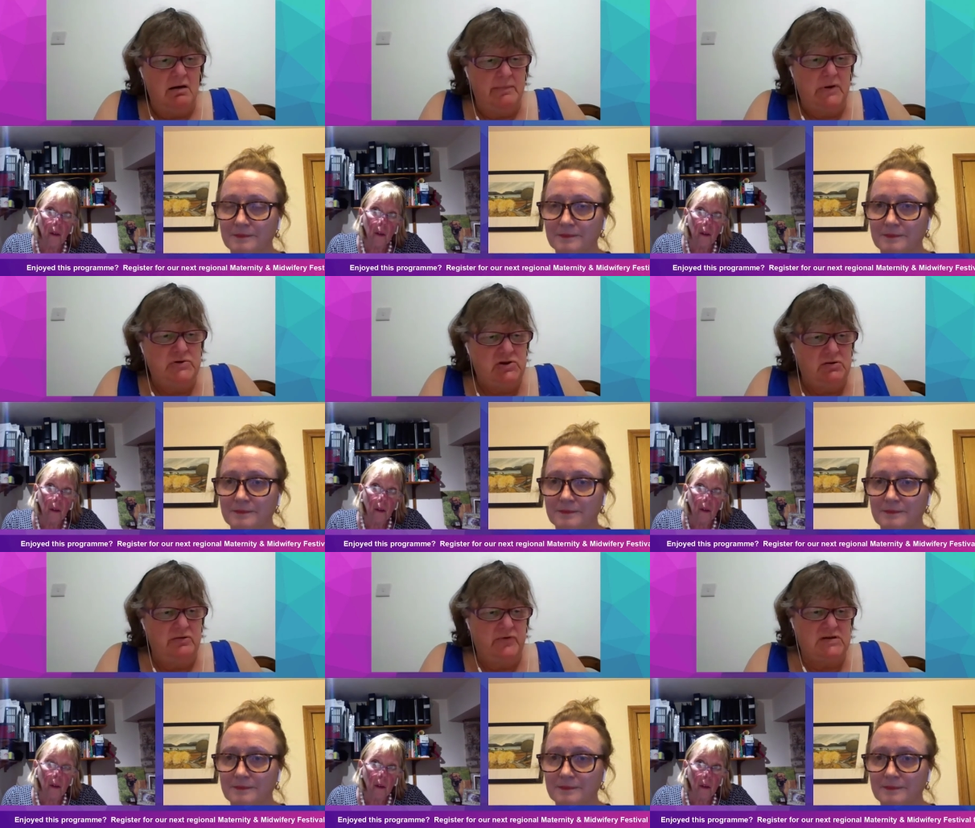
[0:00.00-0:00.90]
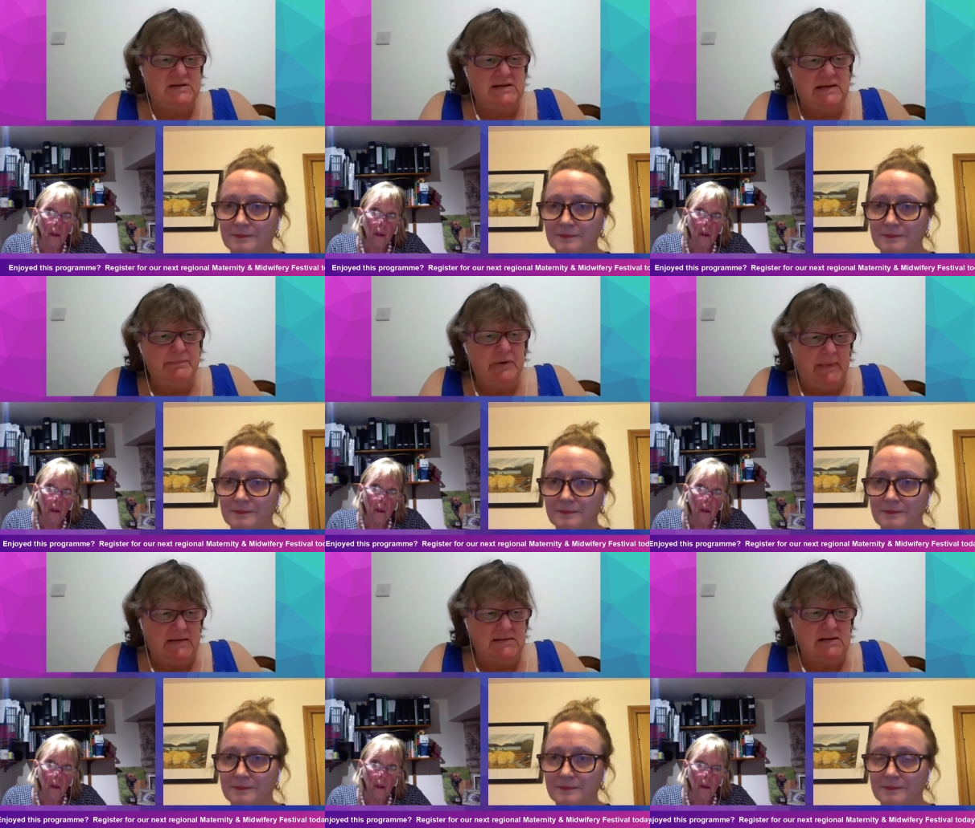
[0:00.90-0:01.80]
Speaker 1: are most universities
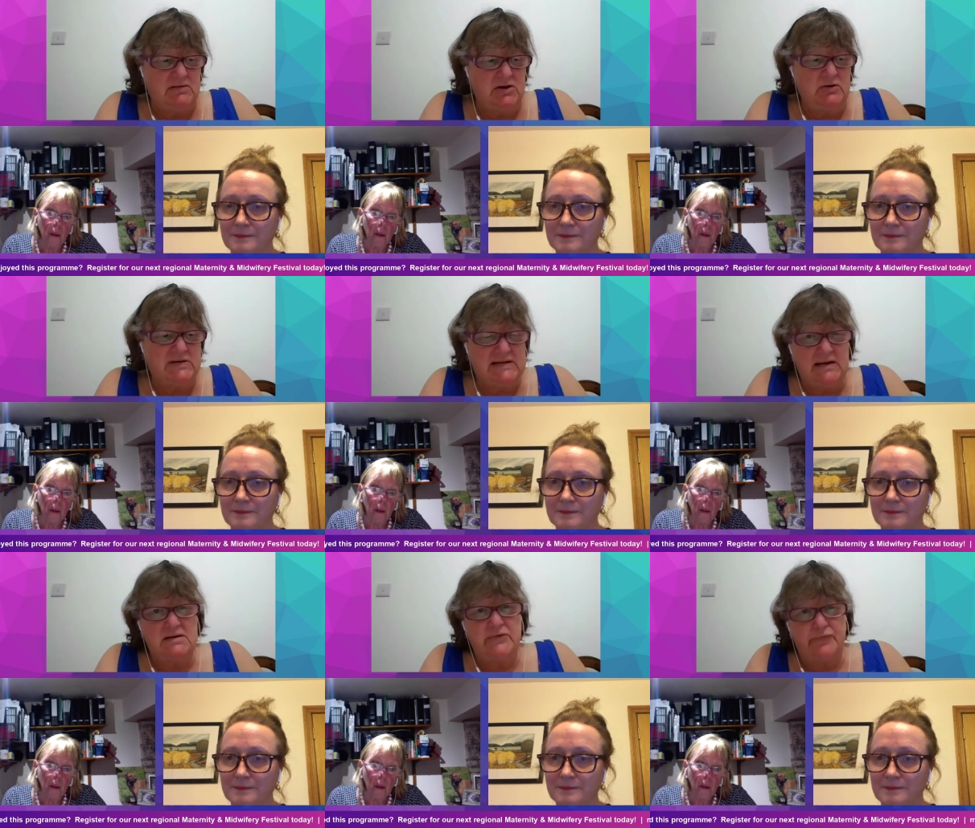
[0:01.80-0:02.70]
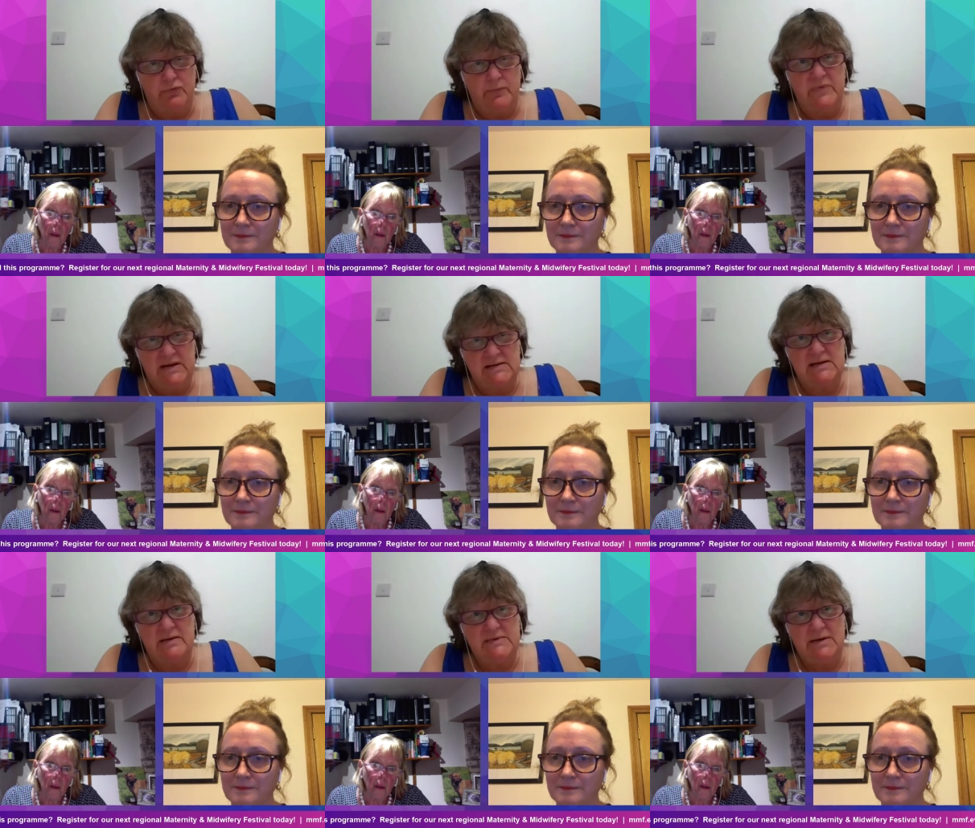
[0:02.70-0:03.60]
implementing the new standard from
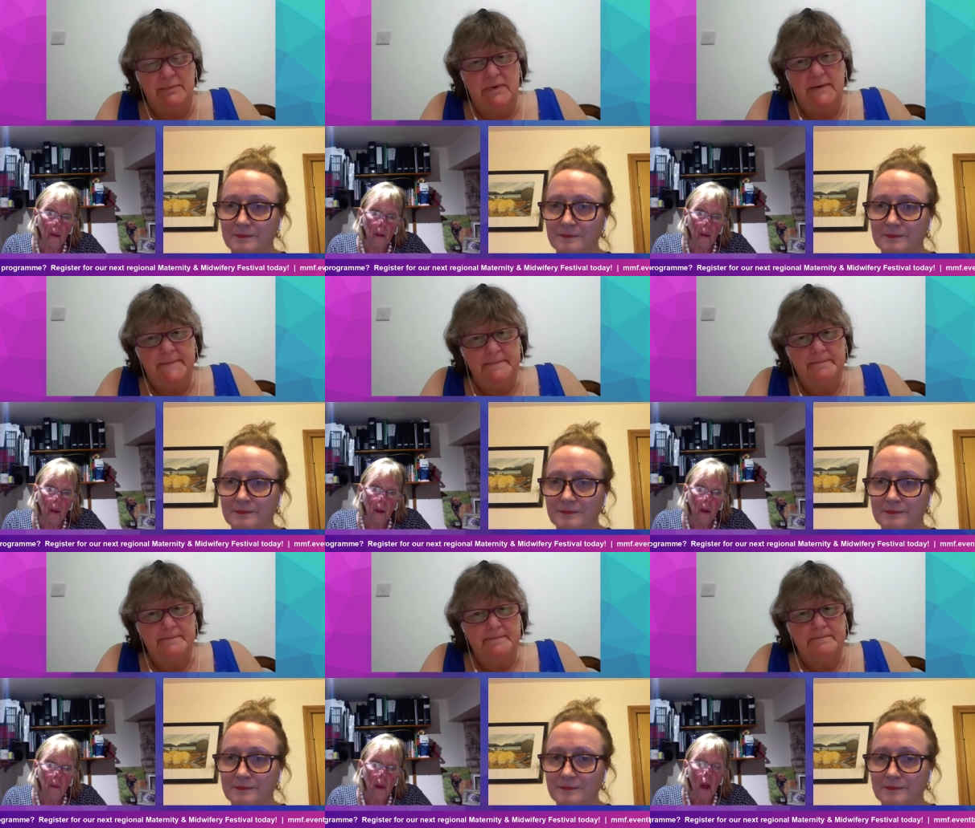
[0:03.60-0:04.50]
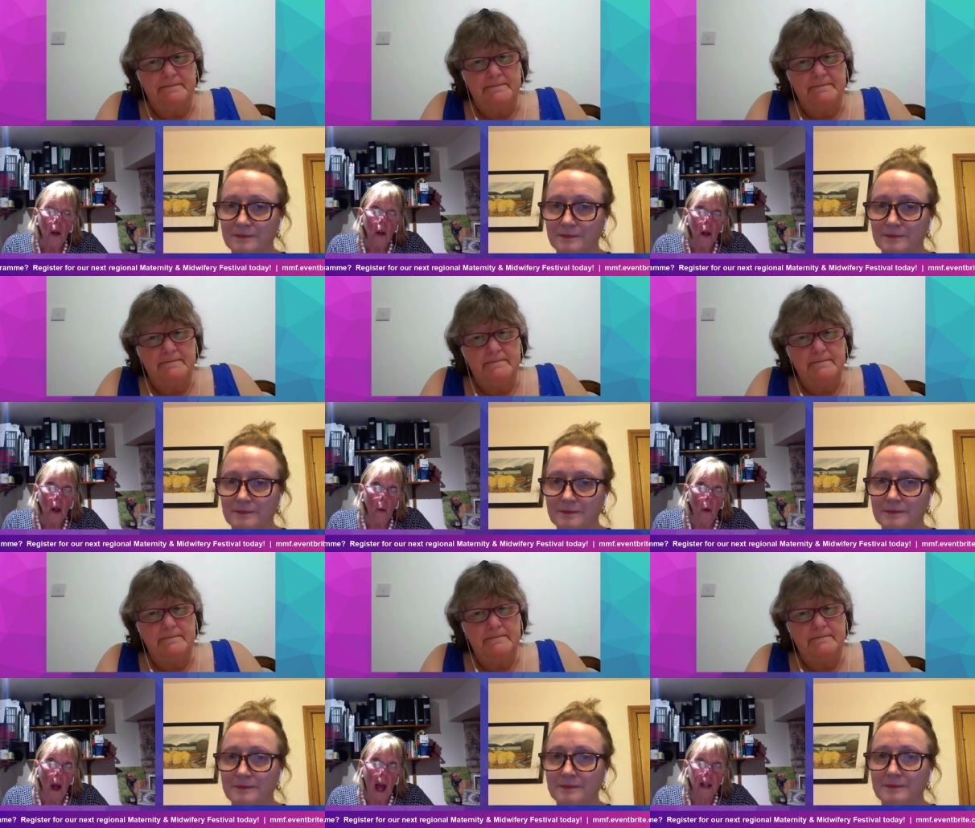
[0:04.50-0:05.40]
this September?
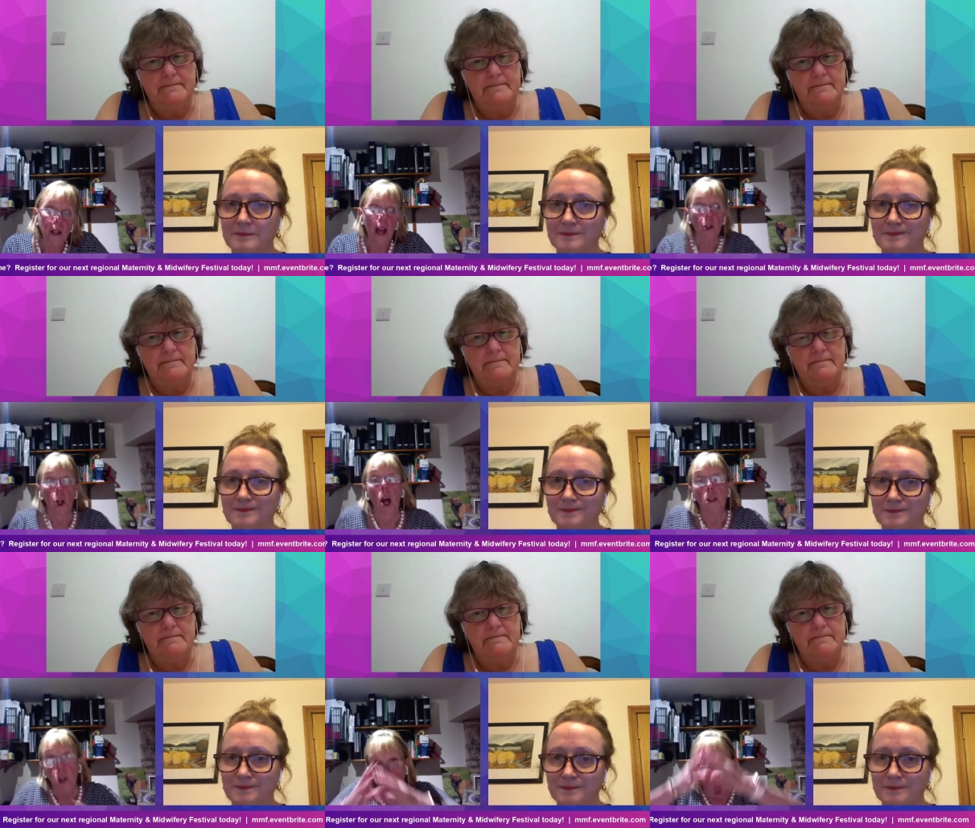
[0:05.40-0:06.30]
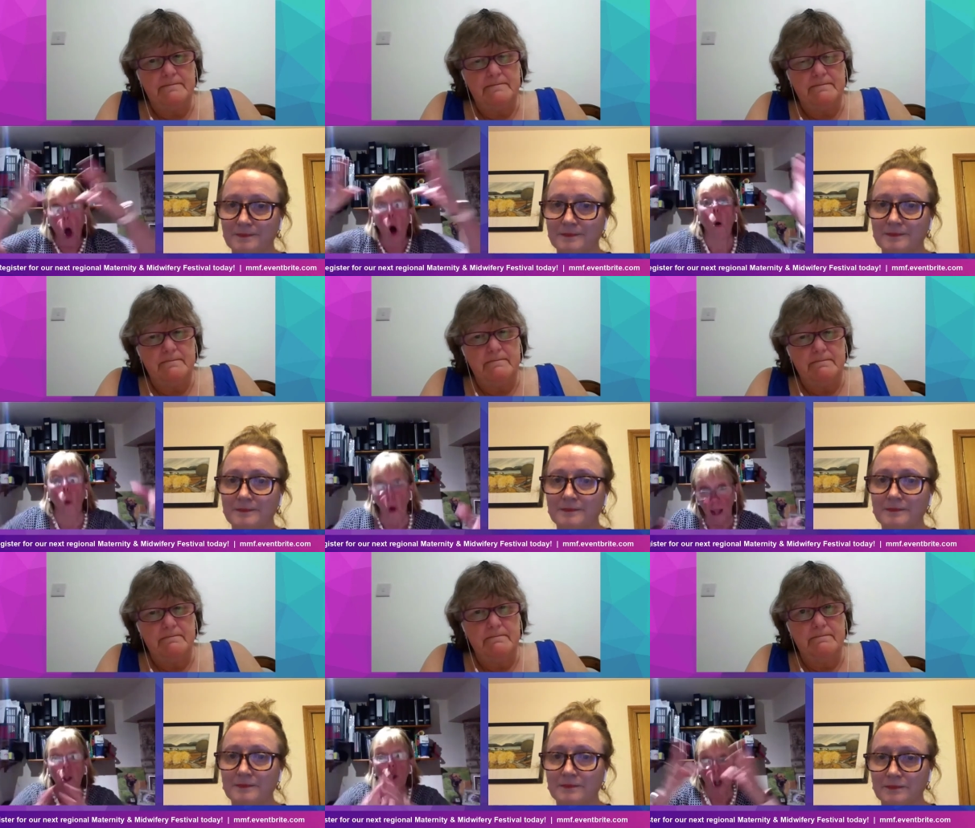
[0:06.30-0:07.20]
Speaker 2: As a whole,
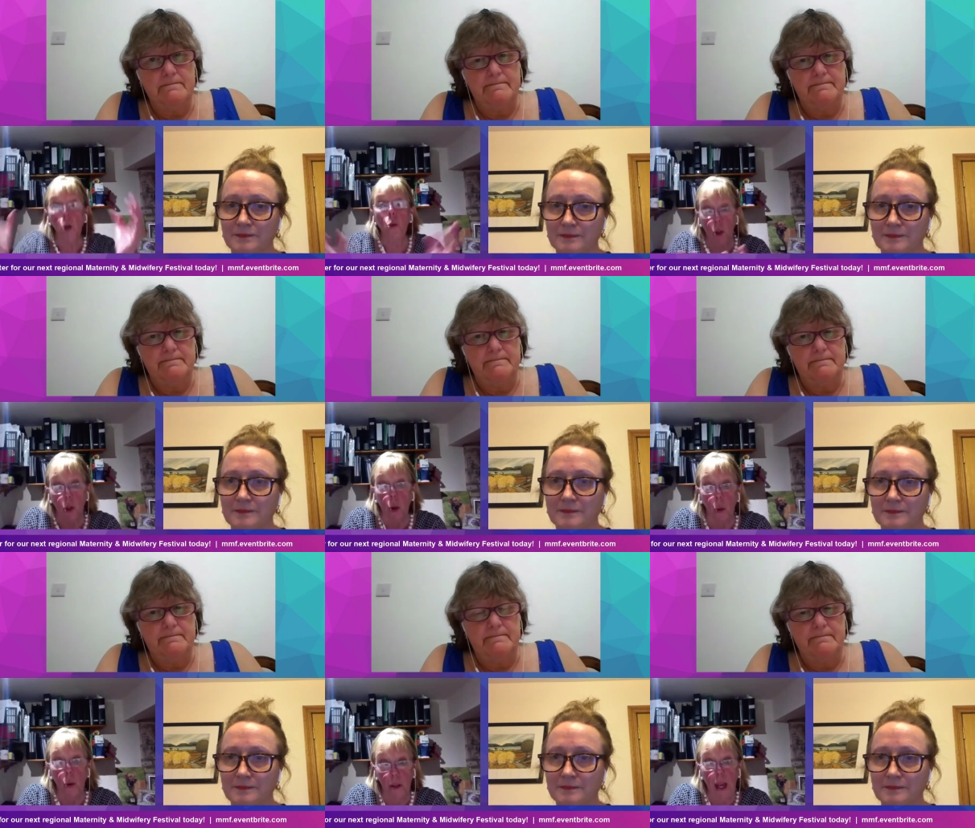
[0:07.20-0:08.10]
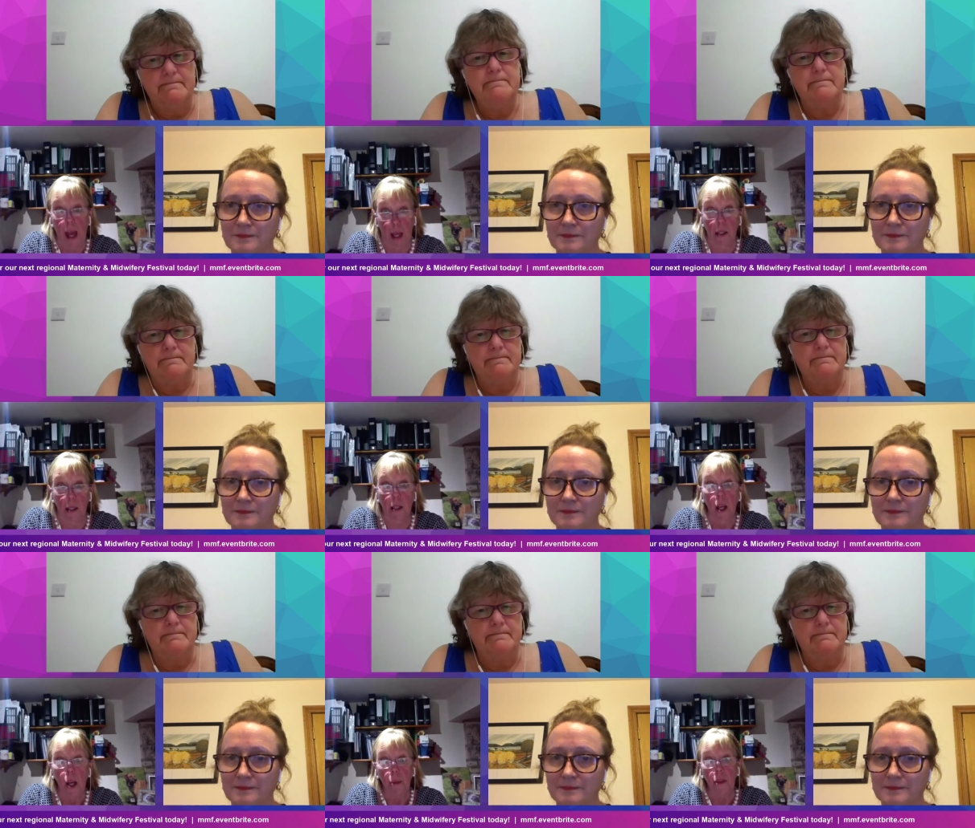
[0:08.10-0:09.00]
as a total,
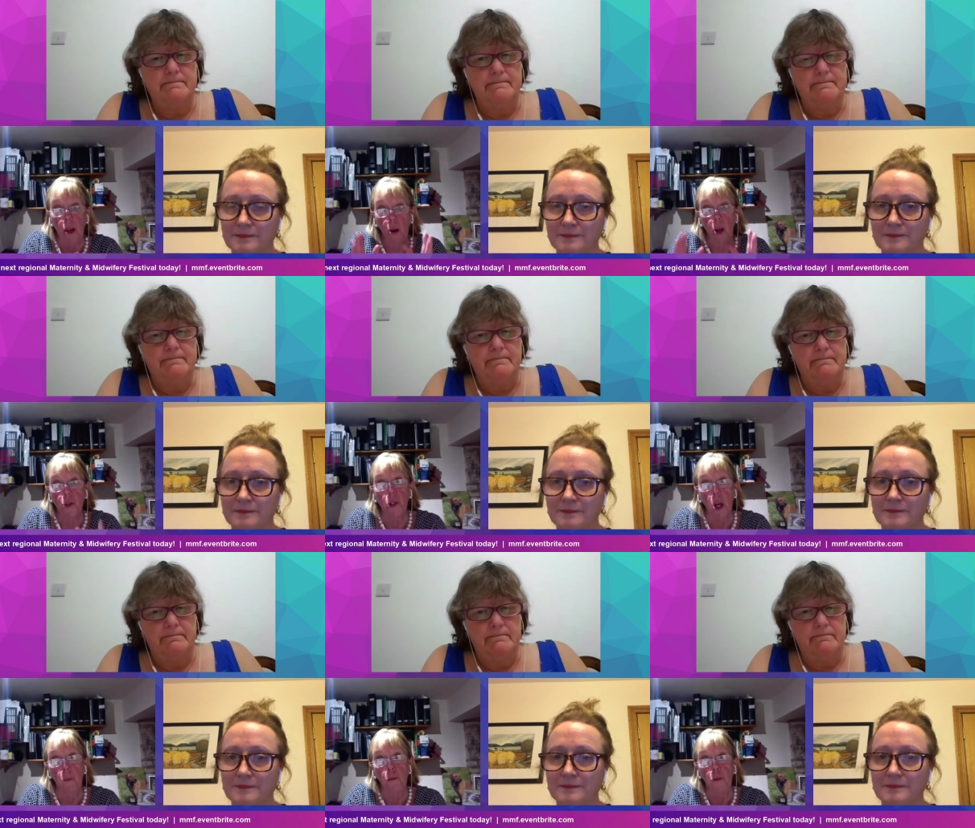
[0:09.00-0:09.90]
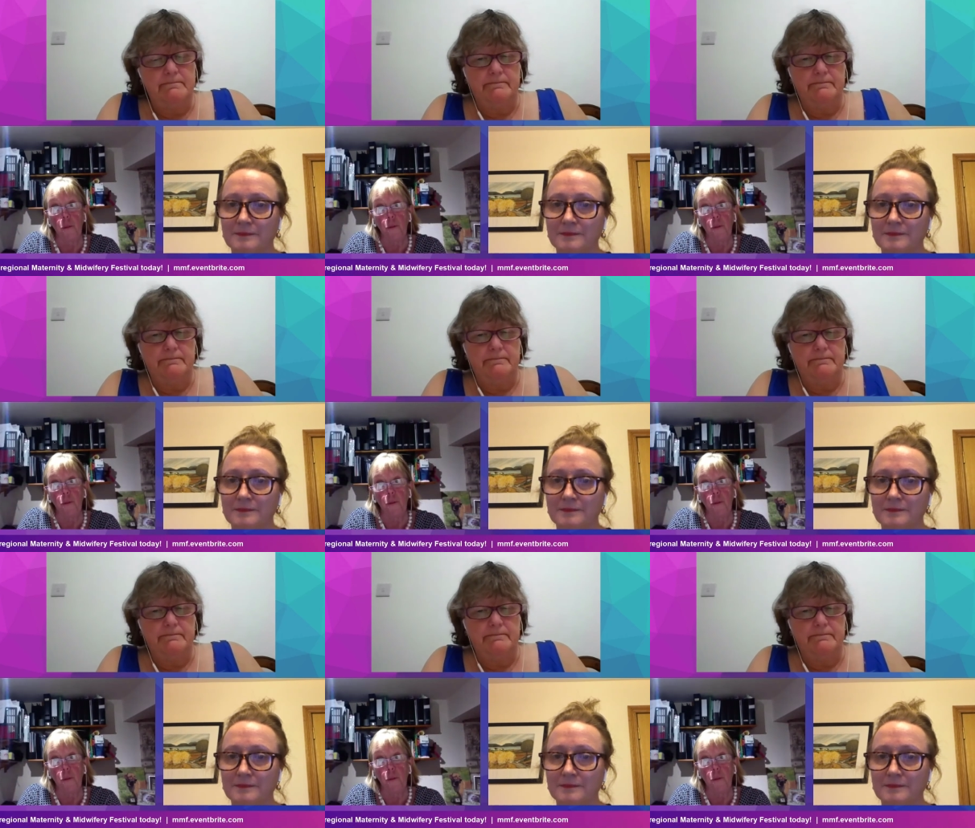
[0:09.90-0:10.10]
yes. But there are some, for